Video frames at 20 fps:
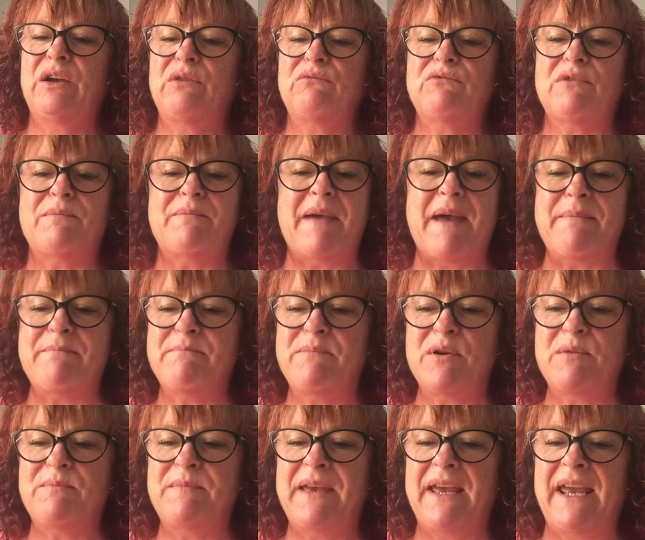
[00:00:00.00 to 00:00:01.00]
Remember
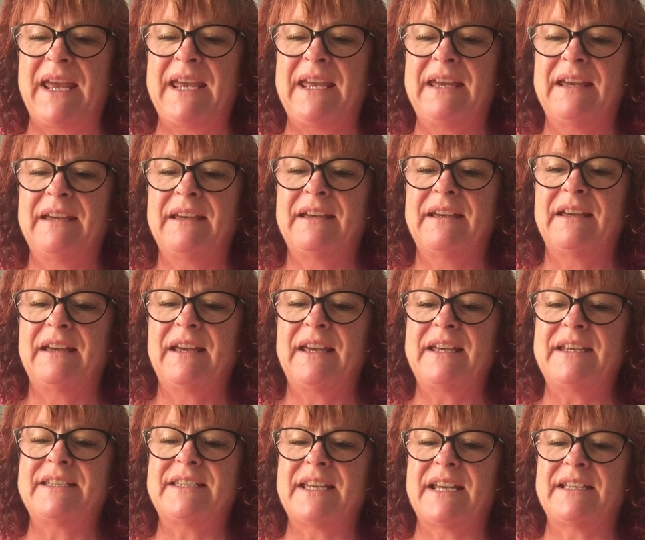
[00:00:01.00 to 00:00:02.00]
me,
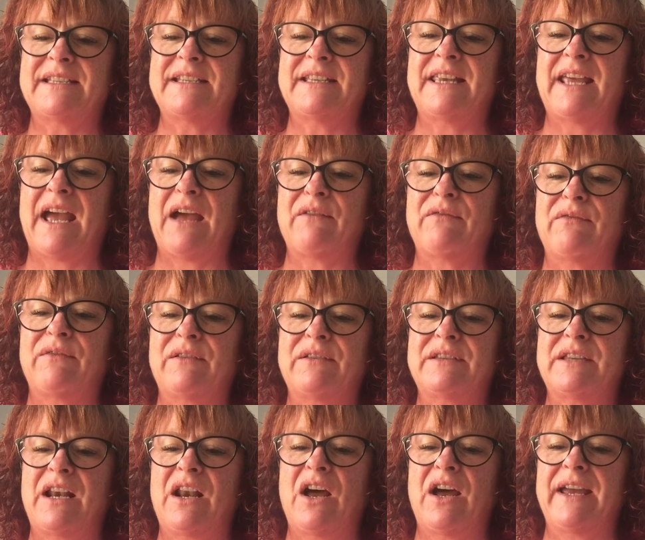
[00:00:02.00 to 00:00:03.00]
he said to the
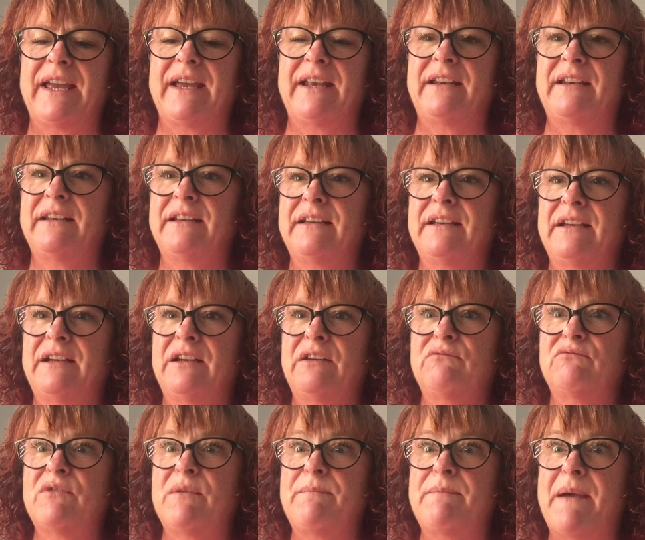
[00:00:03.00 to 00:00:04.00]
lion.
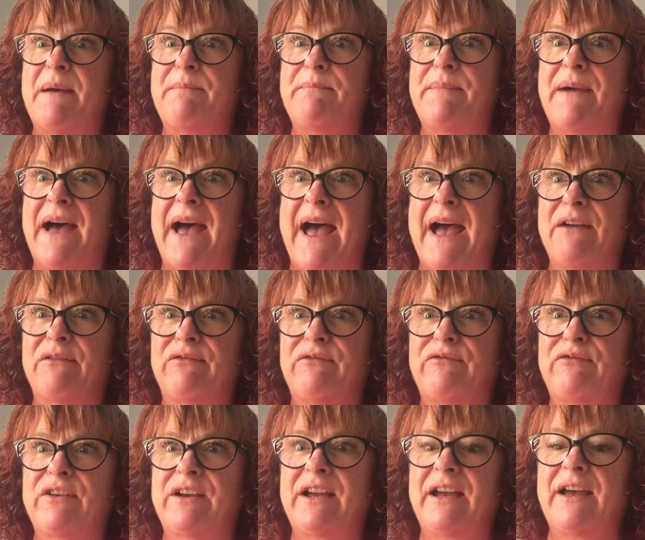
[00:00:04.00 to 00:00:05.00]
Remember
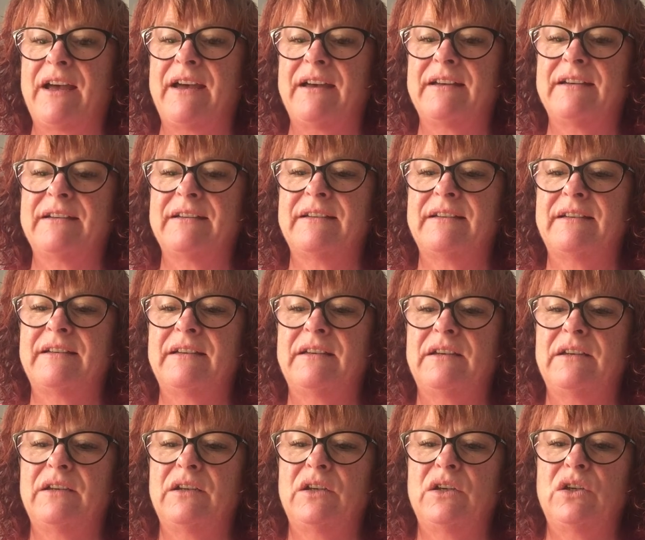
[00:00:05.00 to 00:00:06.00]
Africa?
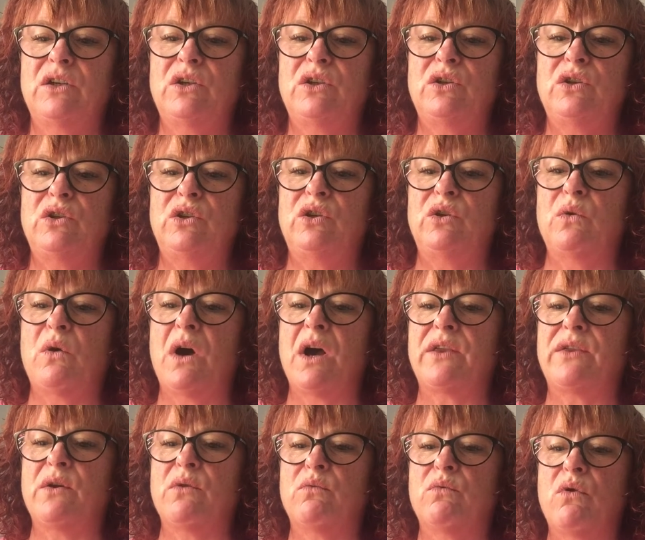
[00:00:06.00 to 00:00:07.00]
You are
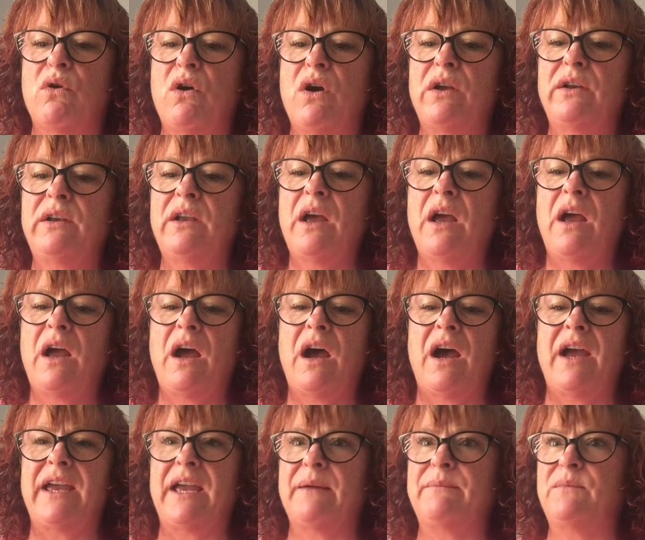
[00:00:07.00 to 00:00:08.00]
the one?
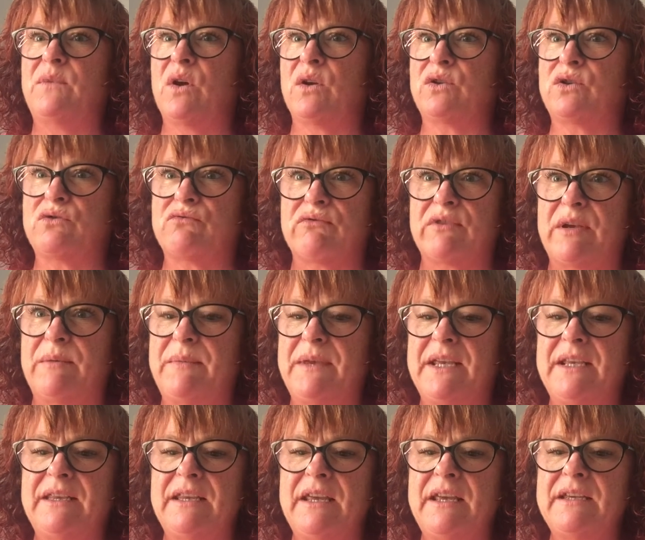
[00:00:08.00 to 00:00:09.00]
I am not
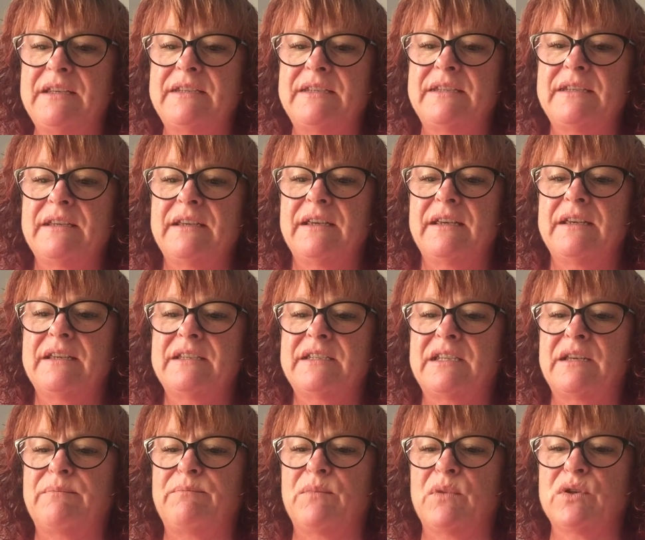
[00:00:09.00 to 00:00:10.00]
dreaming this,
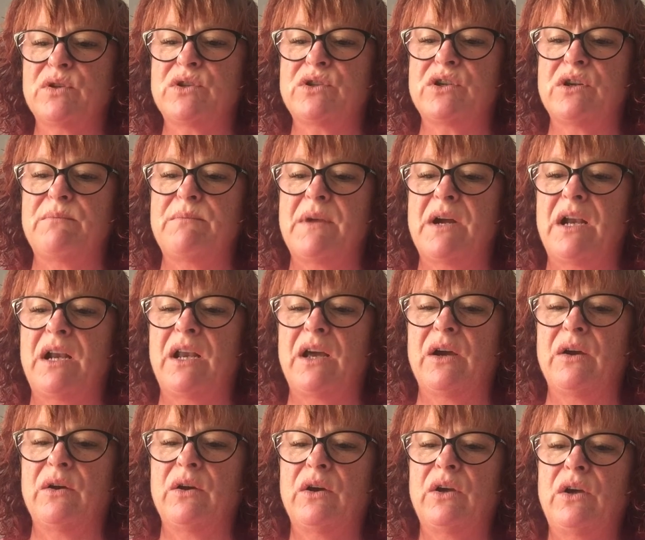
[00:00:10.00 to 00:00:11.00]
said Monsieur
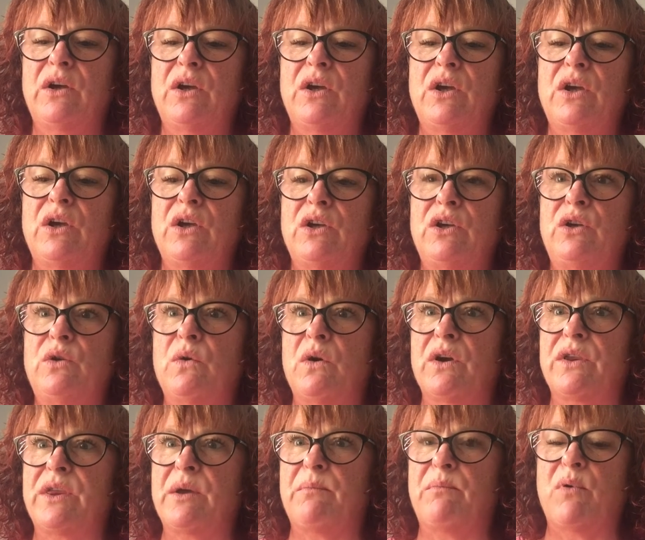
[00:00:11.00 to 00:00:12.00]
Merlot. You
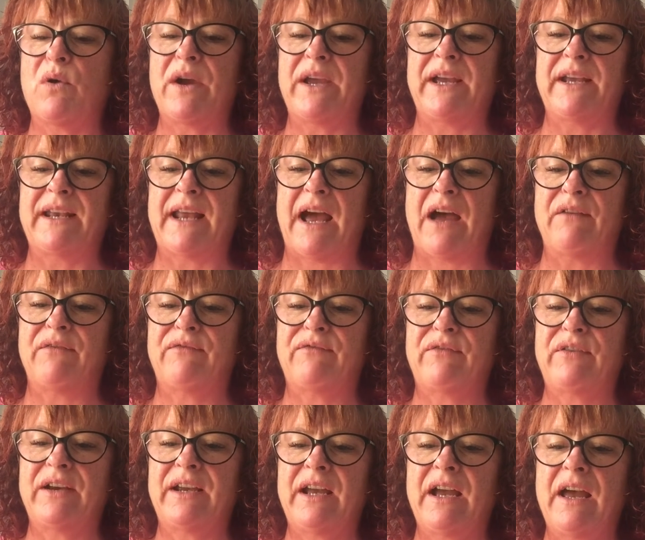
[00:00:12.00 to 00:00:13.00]
are the boy in
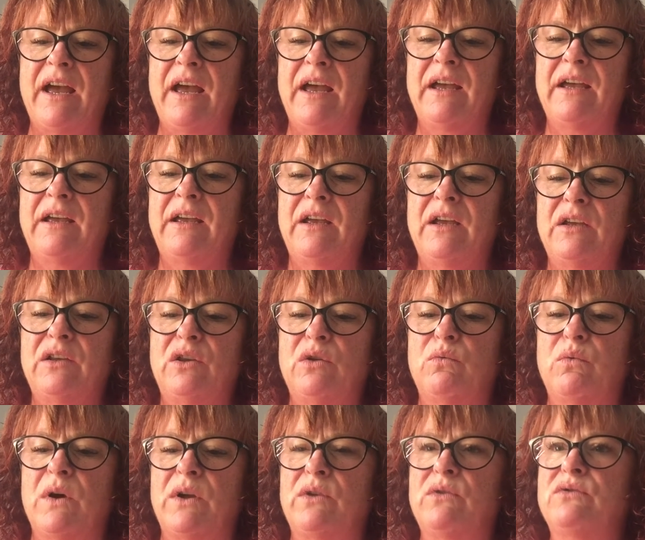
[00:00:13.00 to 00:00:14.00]
Africa, the
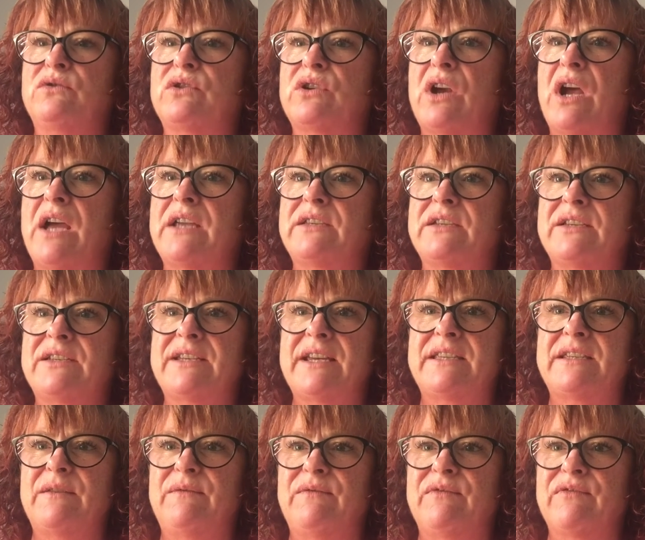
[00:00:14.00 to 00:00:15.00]
one who tried to
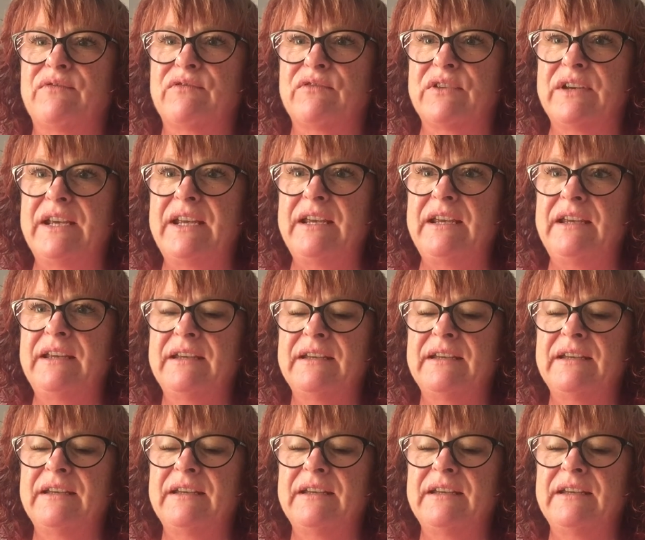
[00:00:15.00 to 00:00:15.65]
set him free?